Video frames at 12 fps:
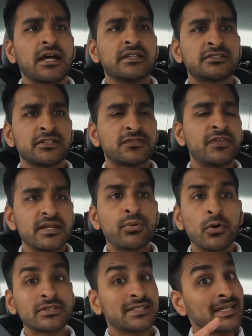And so it's very
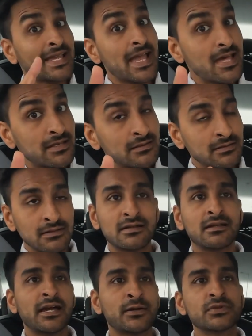important, again,
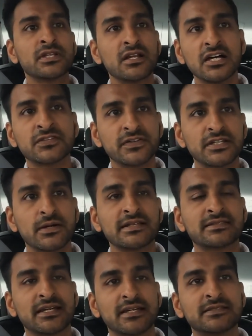like with the last video
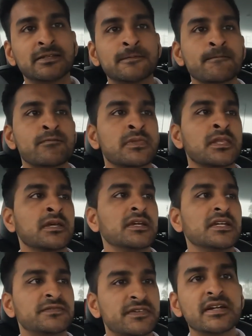I said,
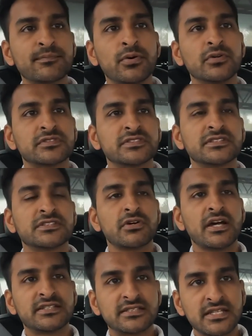it's very important
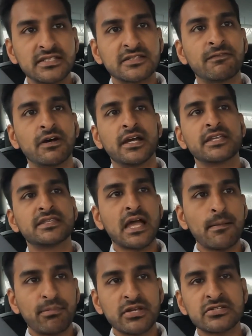to identify
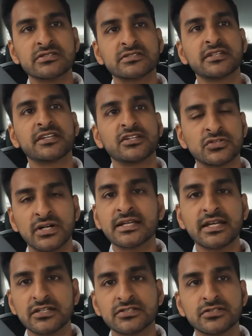the ambitions that you're trying
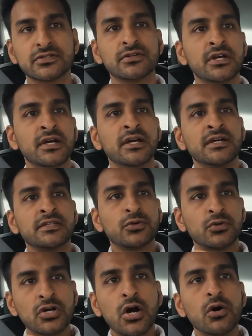to get to,
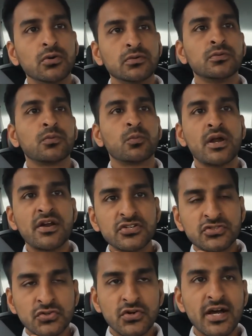your goal. Where are
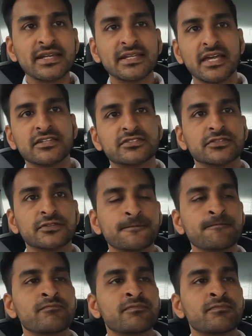you trying to get to?